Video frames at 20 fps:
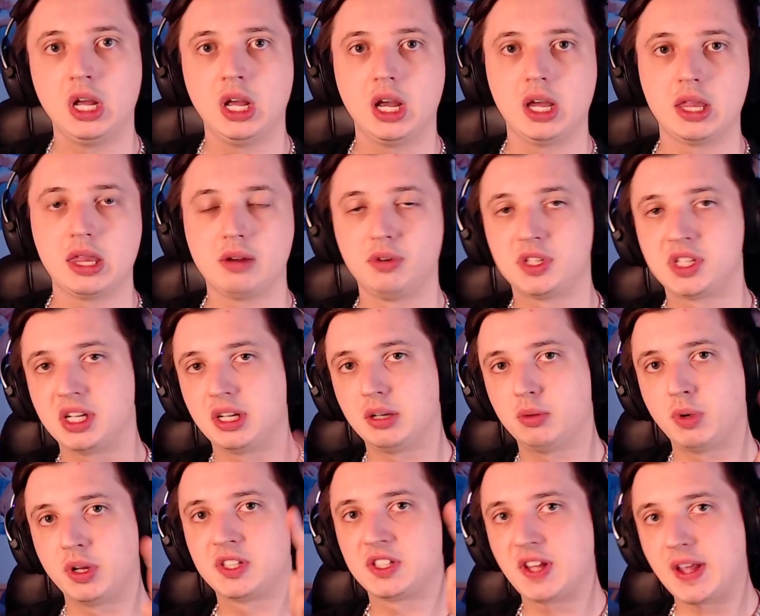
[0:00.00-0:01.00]
And every single
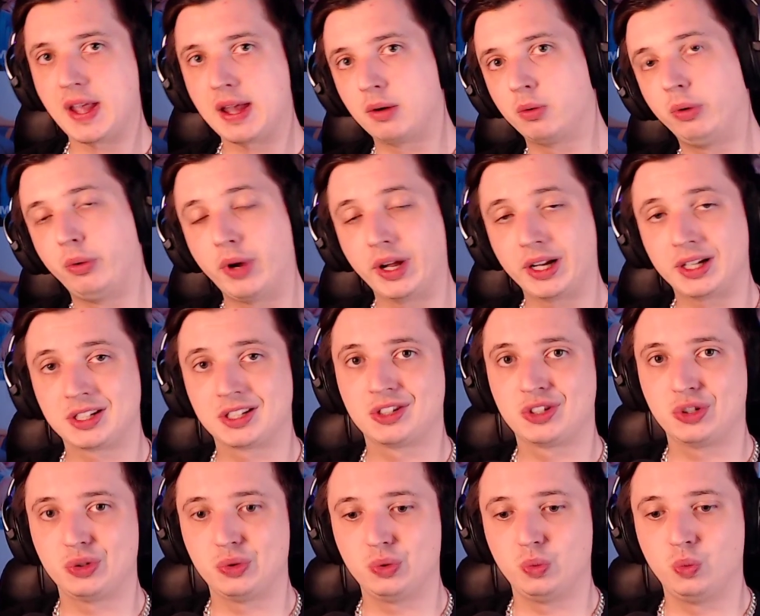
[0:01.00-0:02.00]
Wednesday, I will react
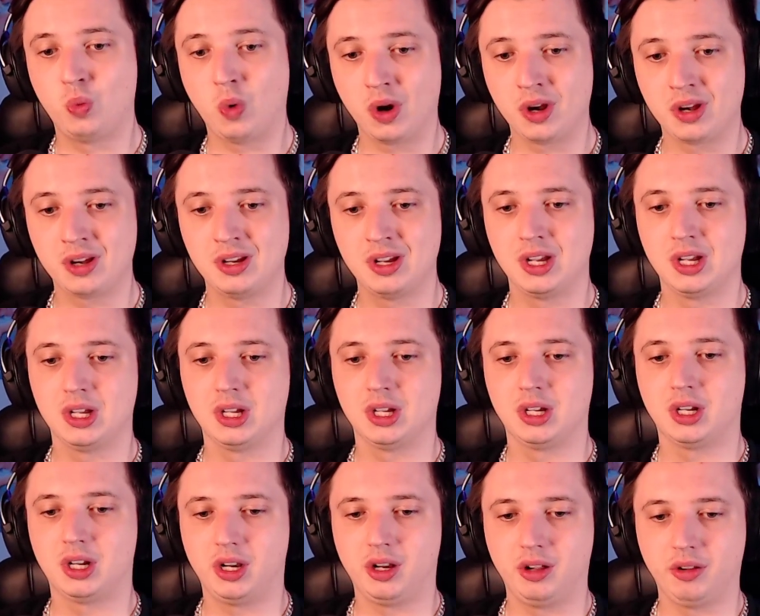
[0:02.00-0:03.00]
to one
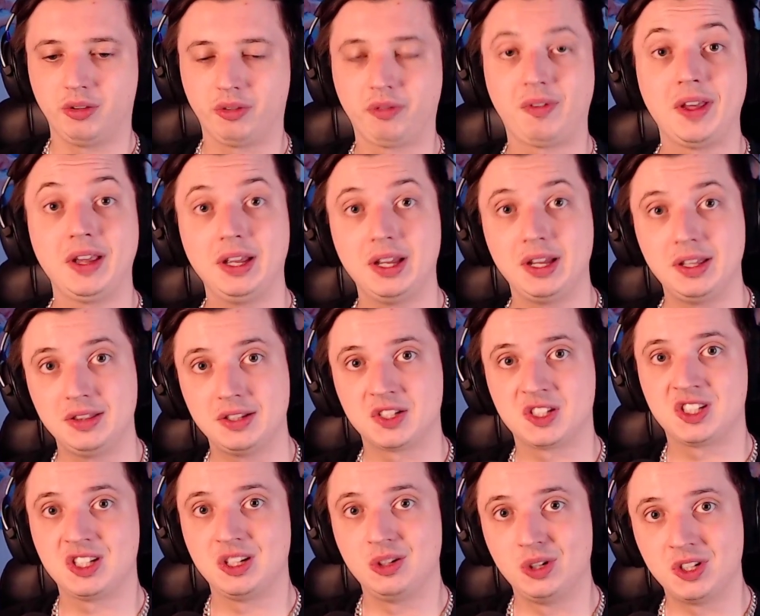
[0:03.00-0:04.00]
thing in this
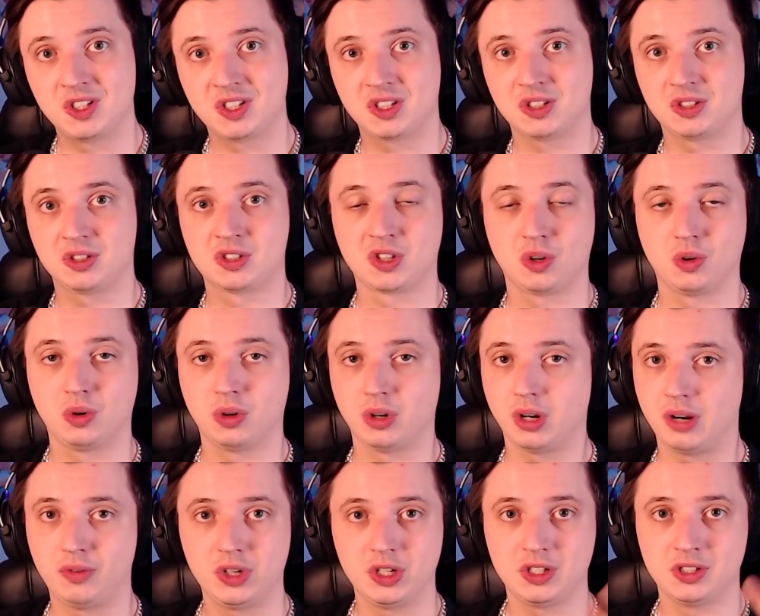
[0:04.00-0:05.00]
series. So
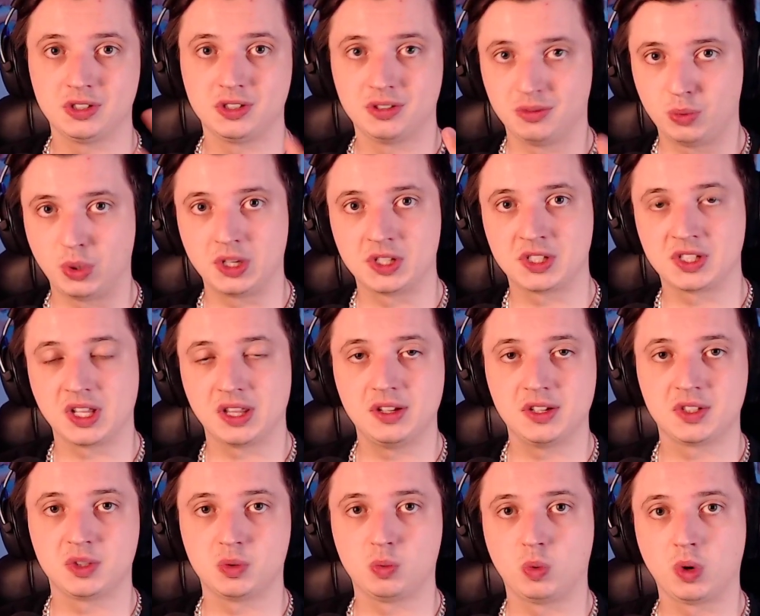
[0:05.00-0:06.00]
every Wednesday,
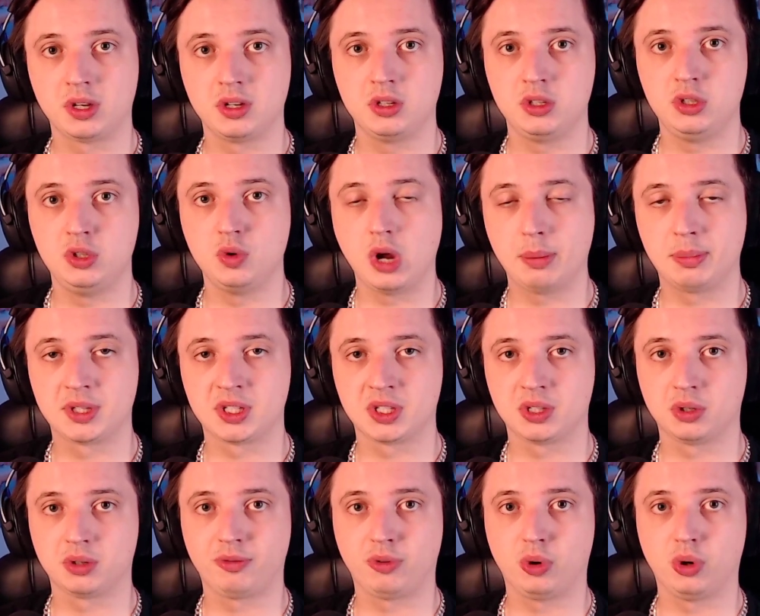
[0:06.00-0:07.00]
there's one new
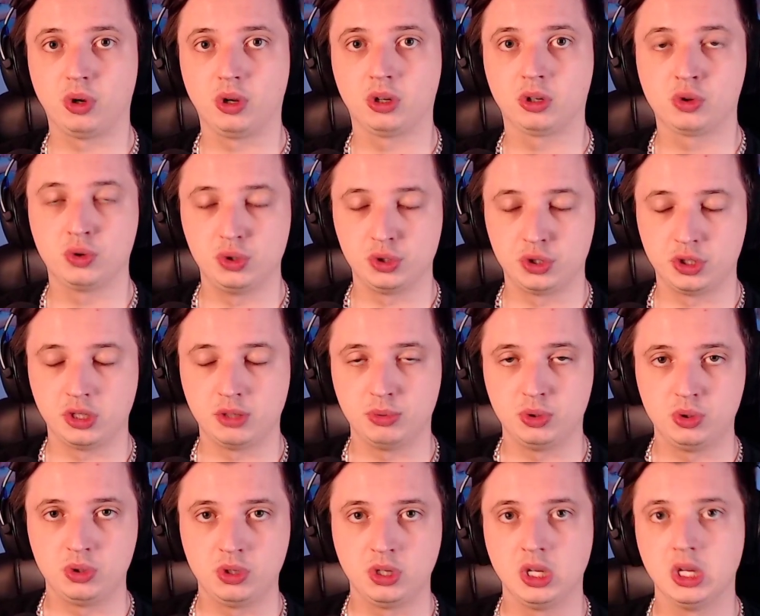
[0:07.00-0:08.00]
episode for cru3l to the
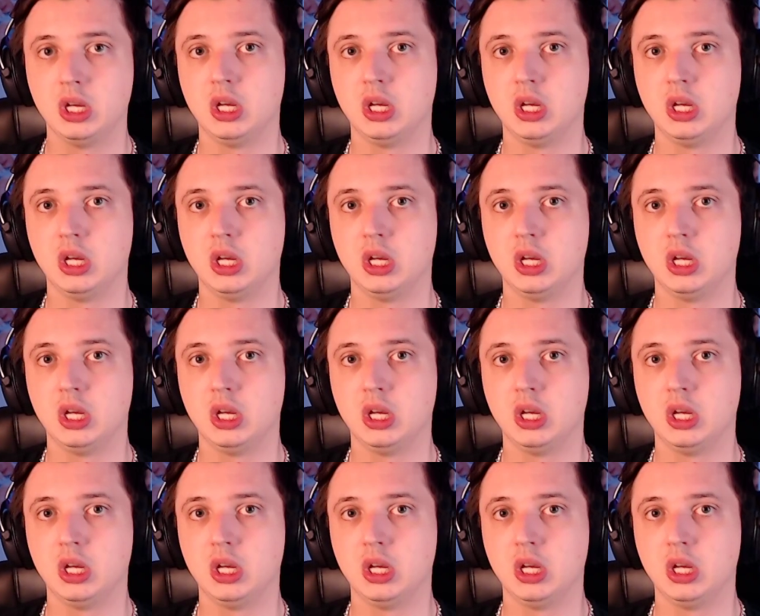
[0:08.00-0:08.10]
Moon.